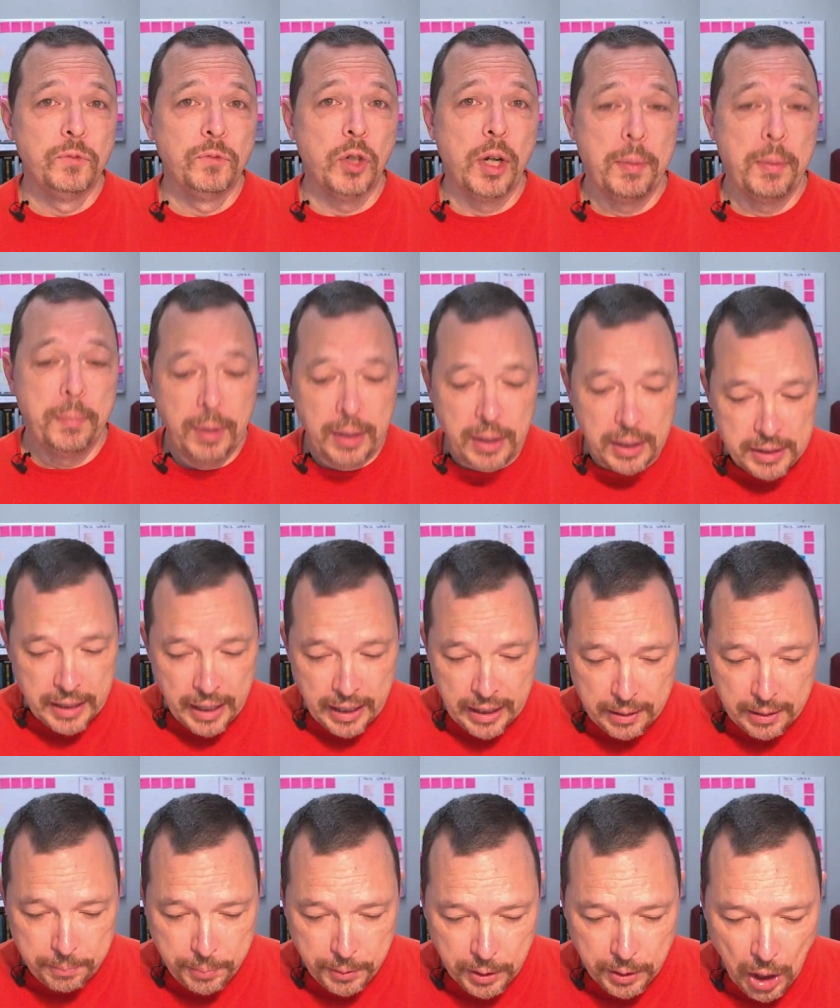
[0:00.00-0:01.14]
Right? Because I
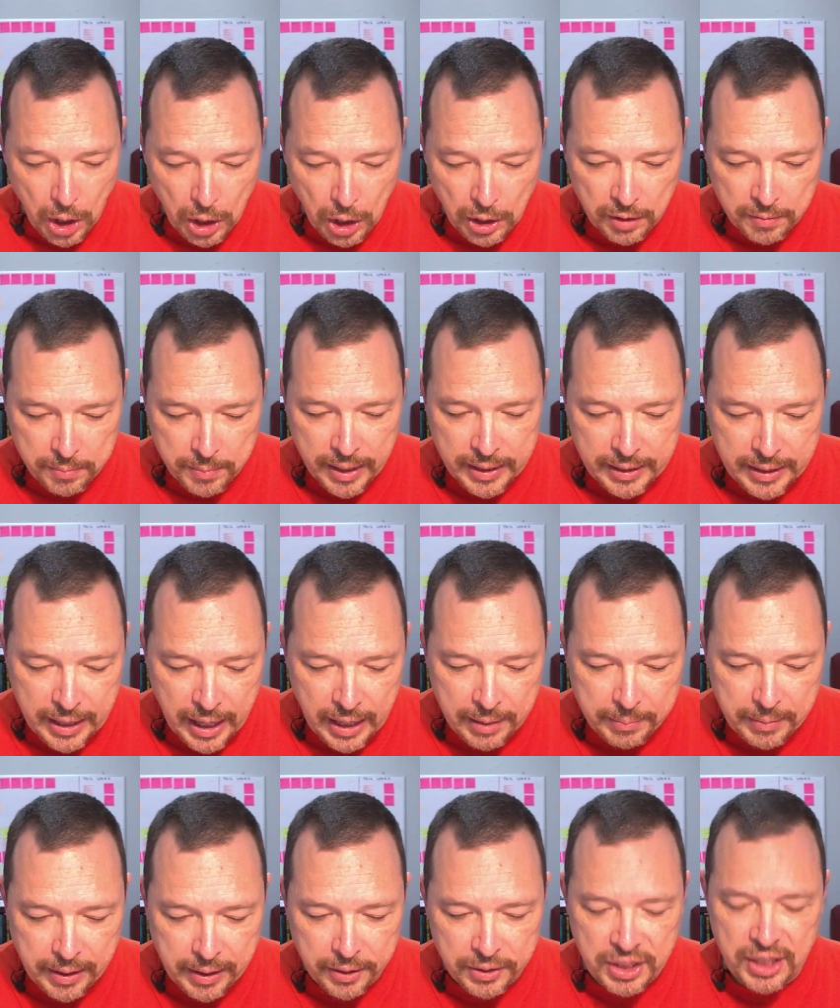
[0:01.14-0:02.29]
can put all of my
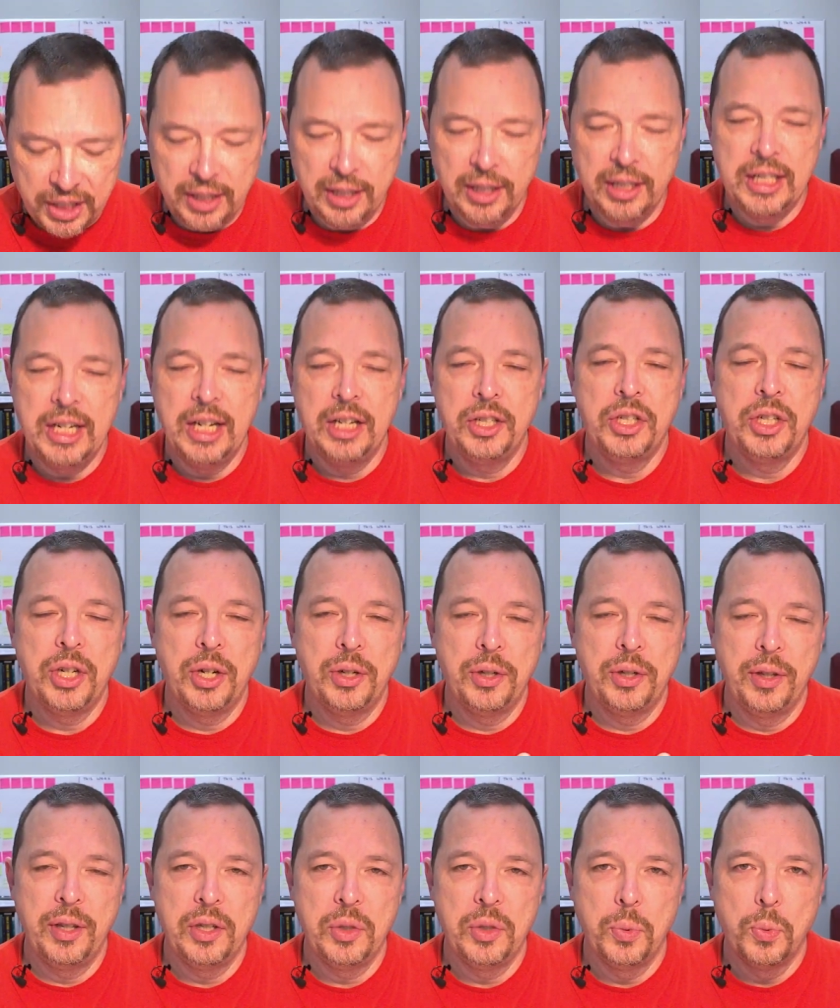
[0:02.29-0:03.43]
time, energy, and attention
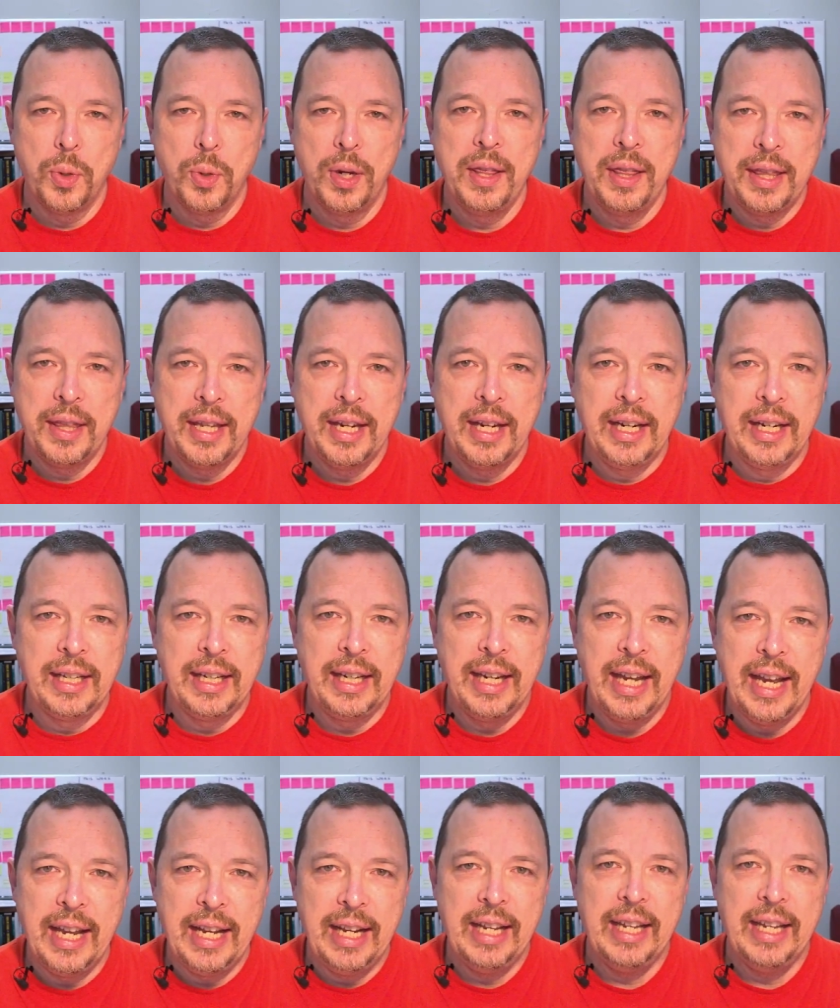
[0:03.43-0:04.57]
onto this one thing and
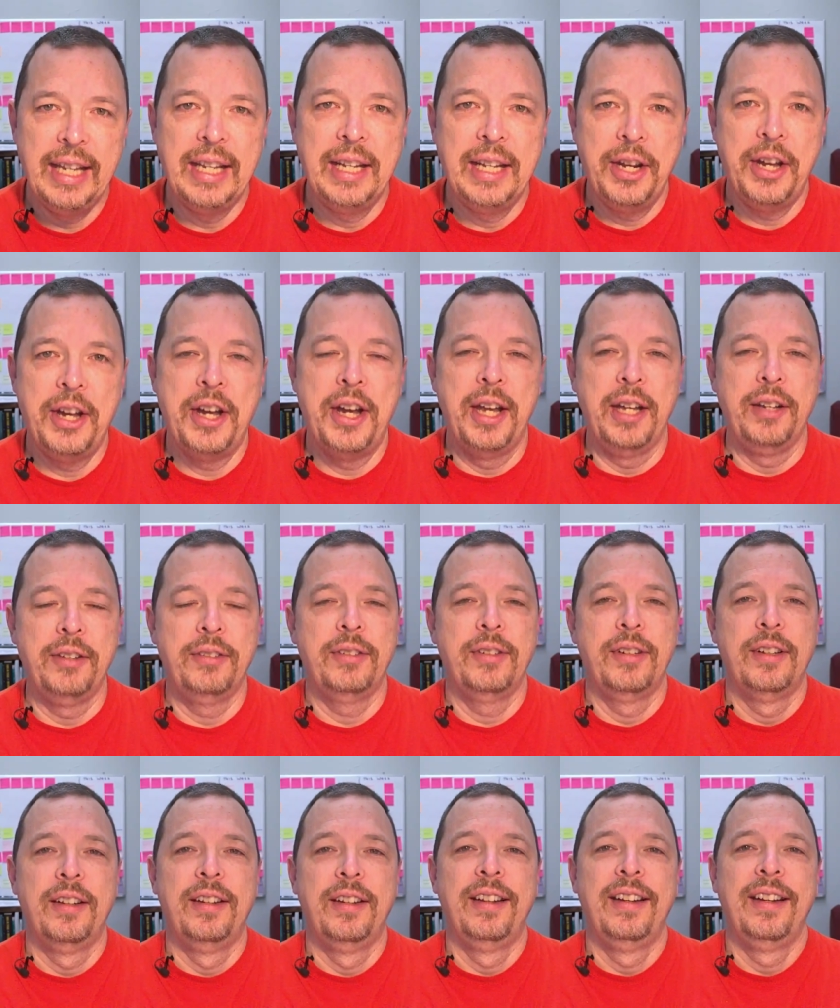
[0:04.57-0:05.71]
get it done.
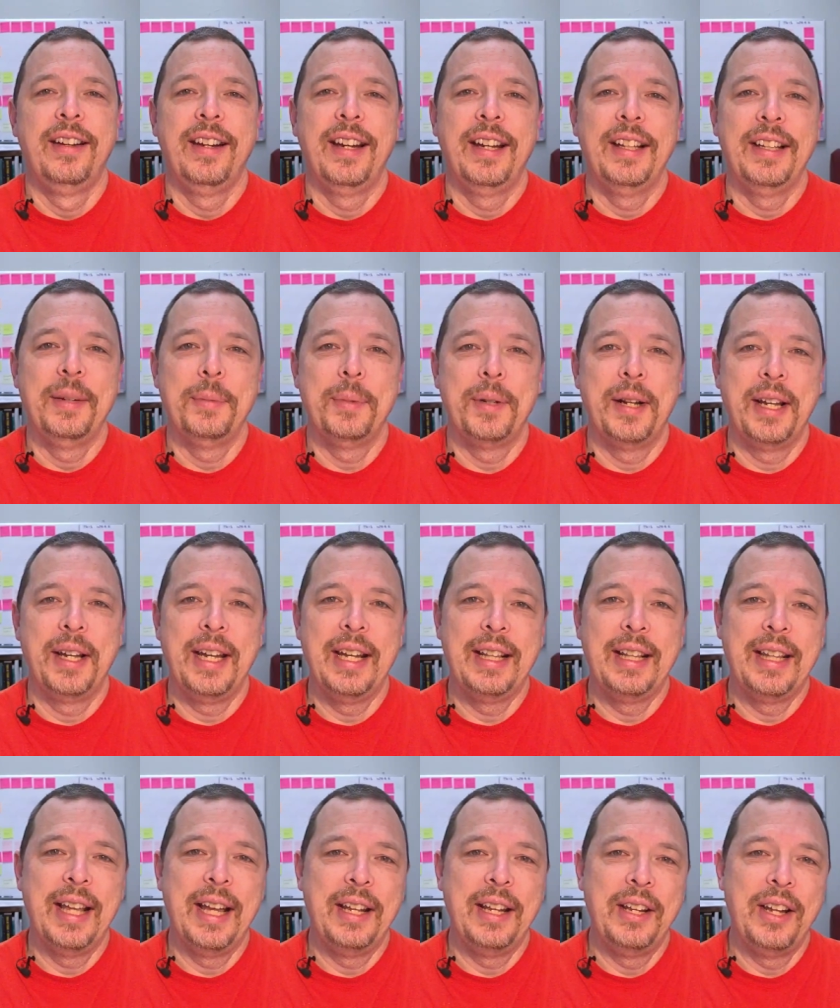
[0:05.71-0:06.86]
And then when I
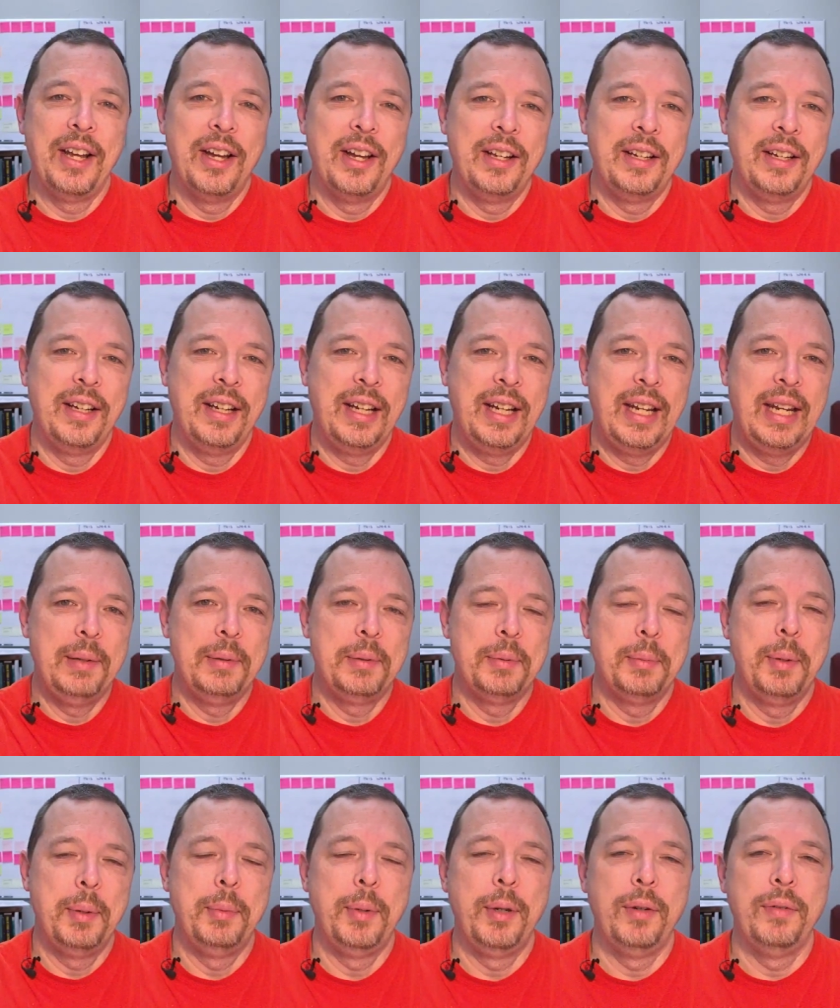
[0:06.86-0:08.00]
get that done, it keeps
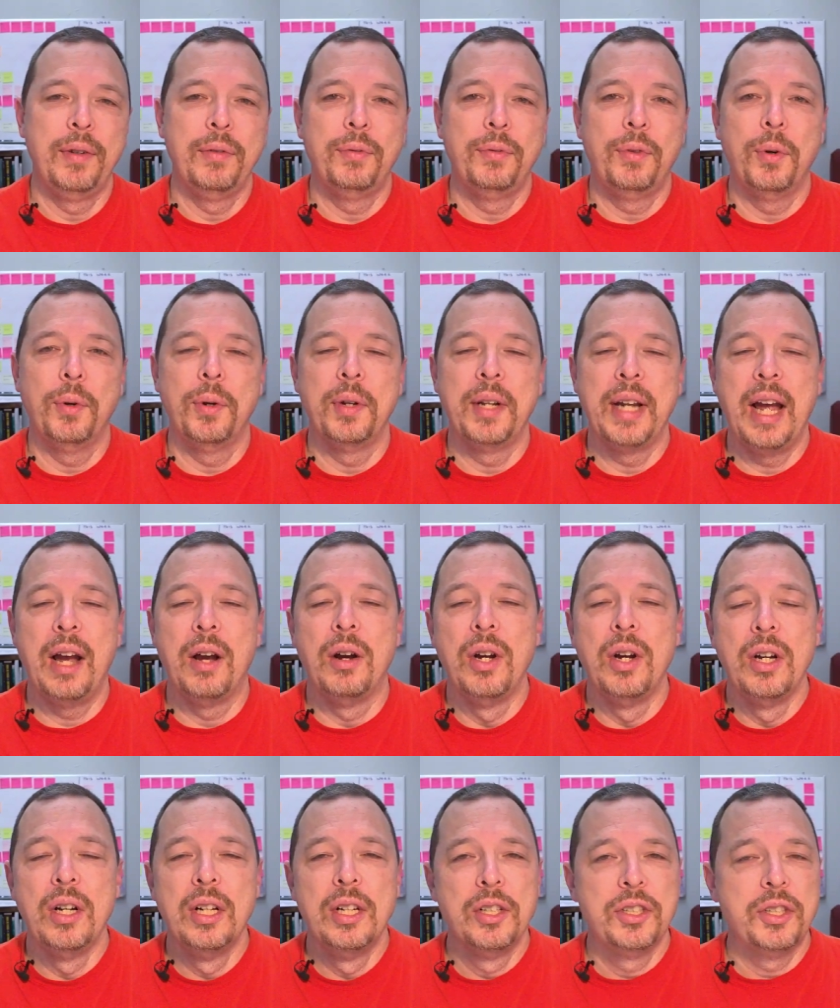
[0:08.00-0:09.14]
me moving forward. Now,
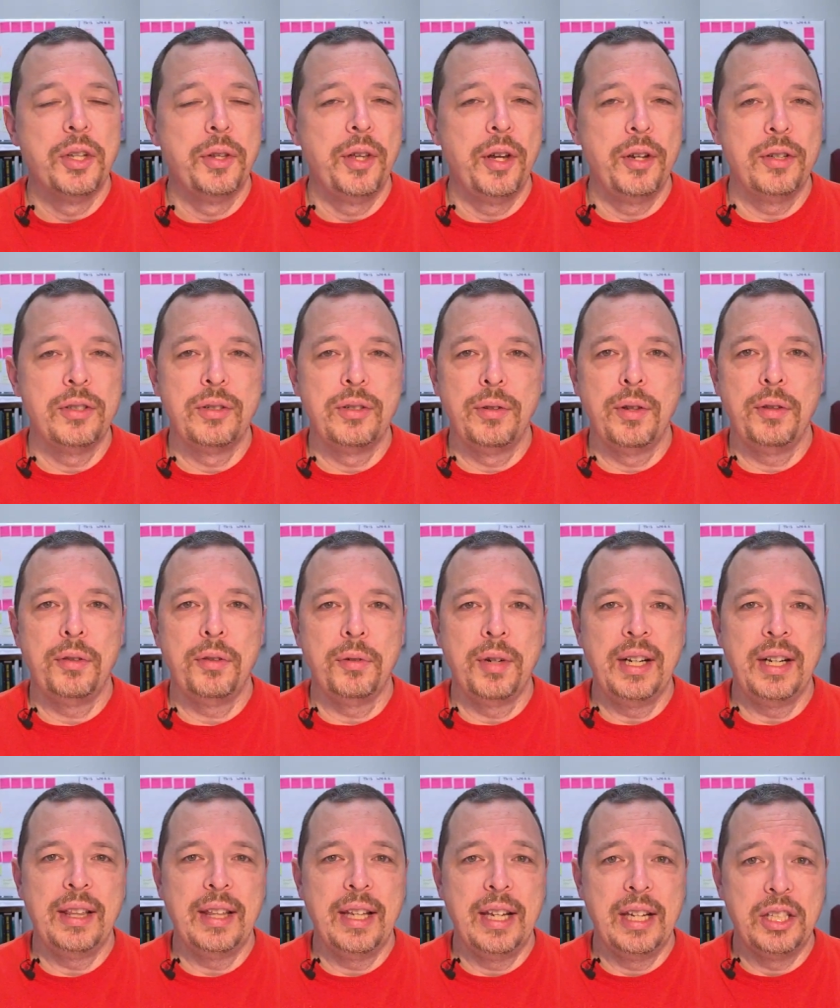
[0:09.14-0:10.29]
so those are the
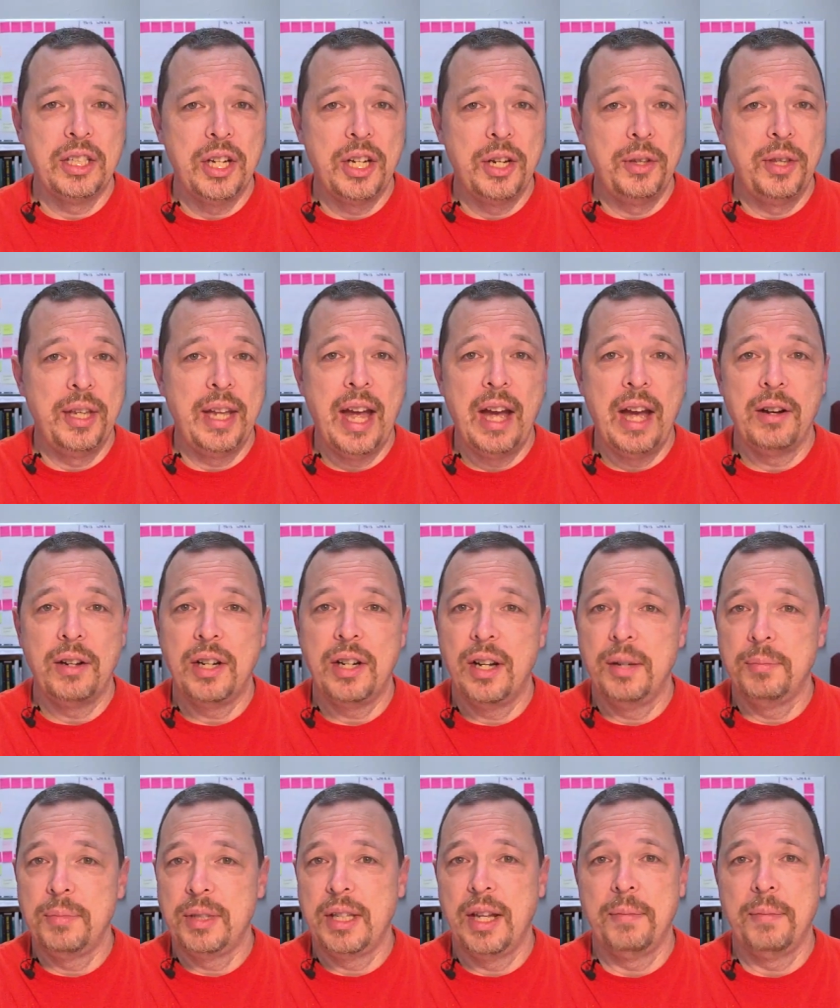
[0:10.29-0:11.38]
three things. Know the outcomes,